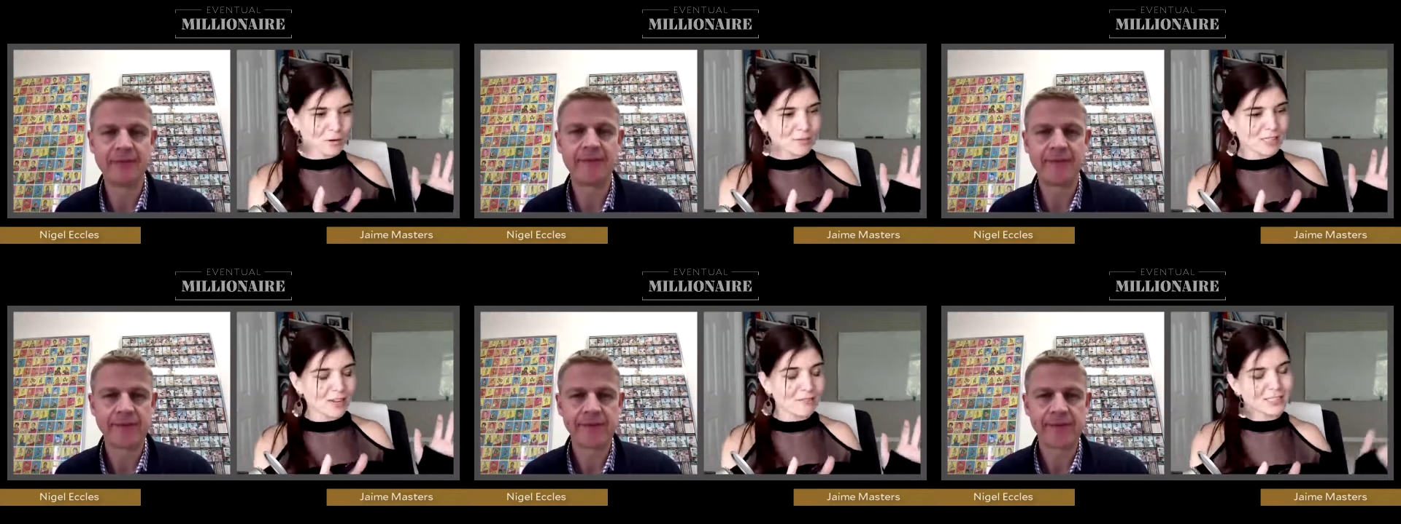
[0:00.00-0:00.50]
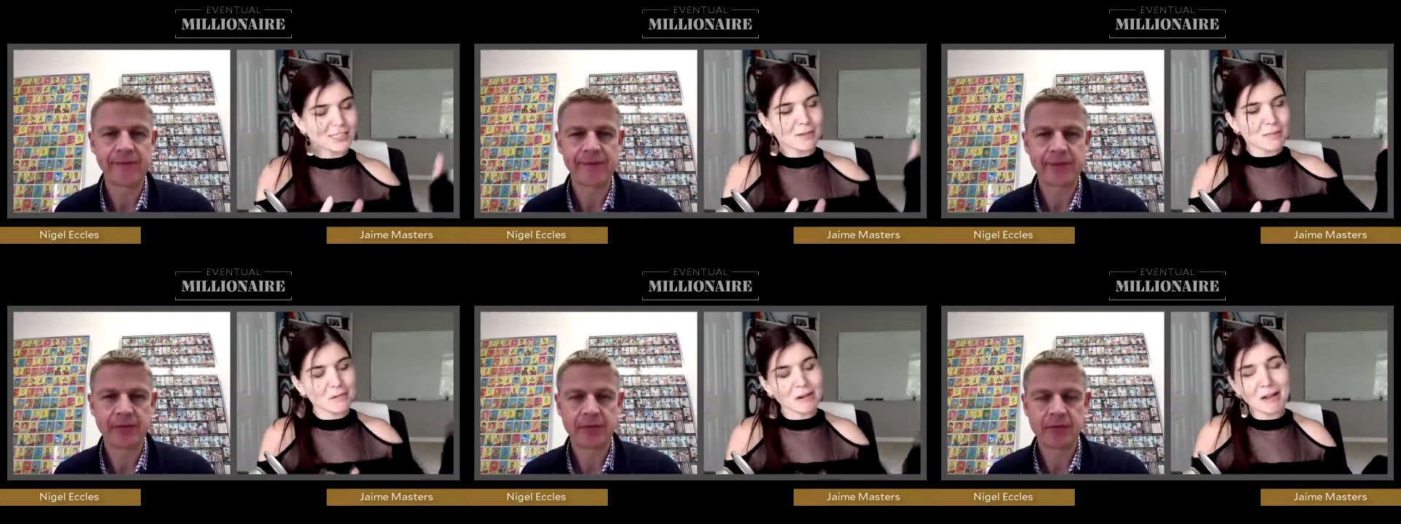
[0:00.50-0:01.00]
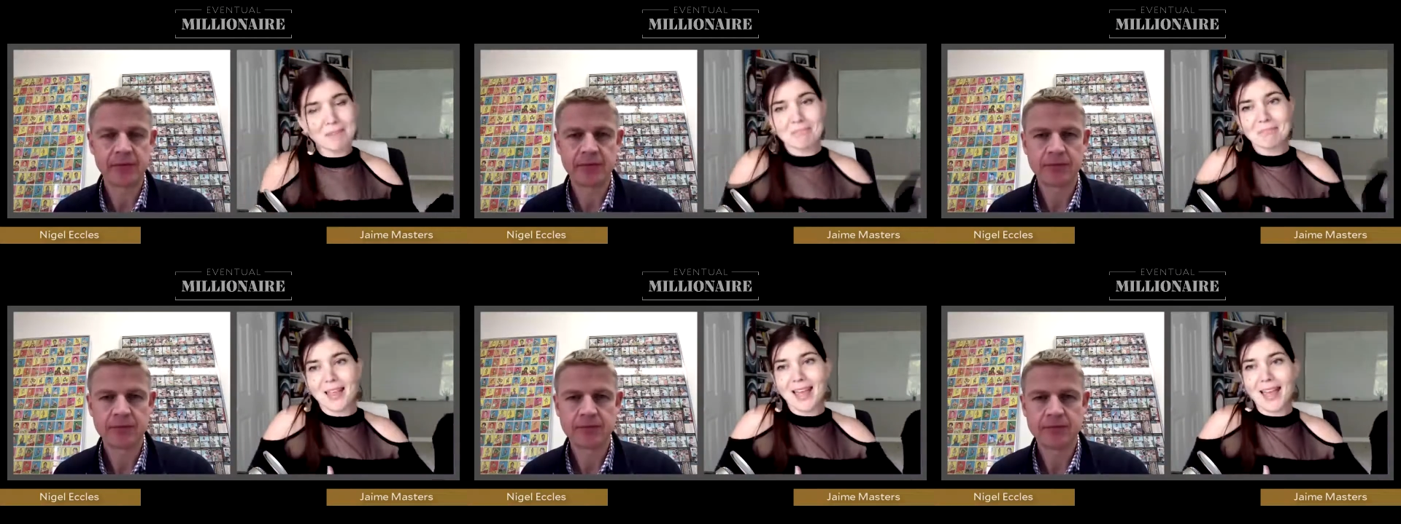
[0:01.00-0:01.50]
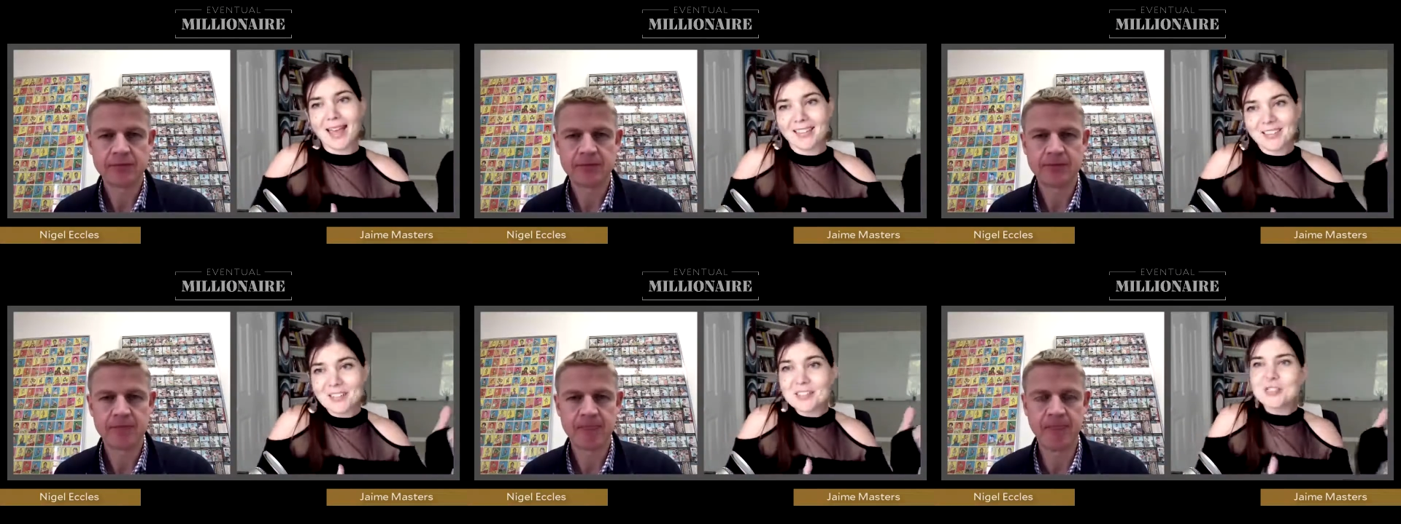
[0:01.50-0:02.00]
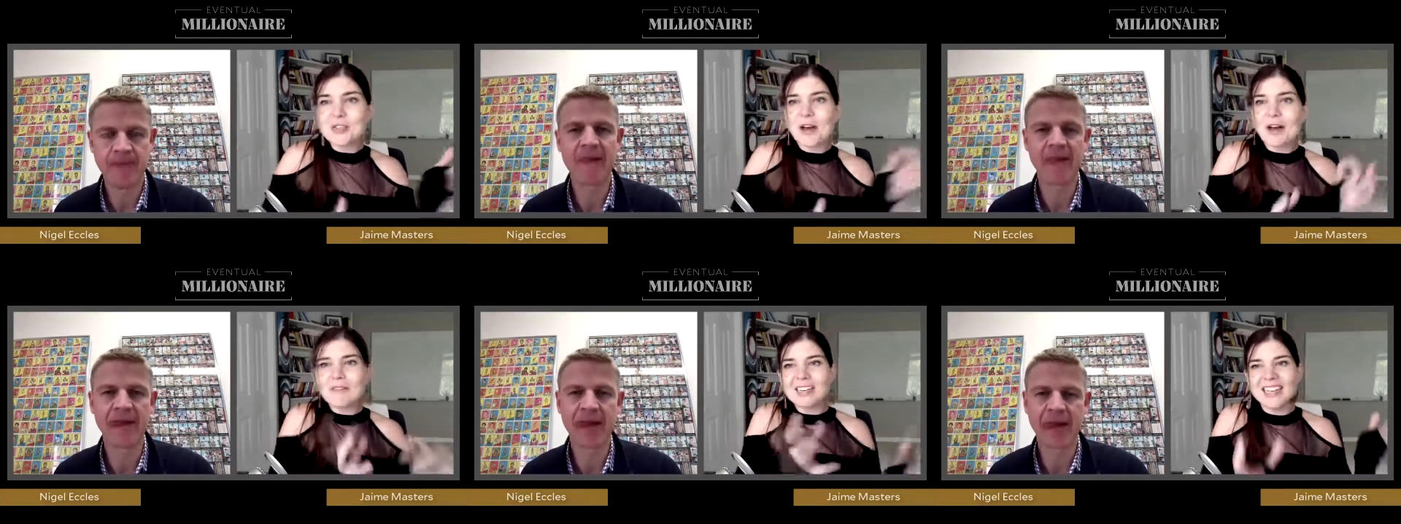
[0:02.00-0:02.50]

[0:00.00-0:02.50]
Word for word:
Speaker 1: group stuff, and some people are like, eh, do you have any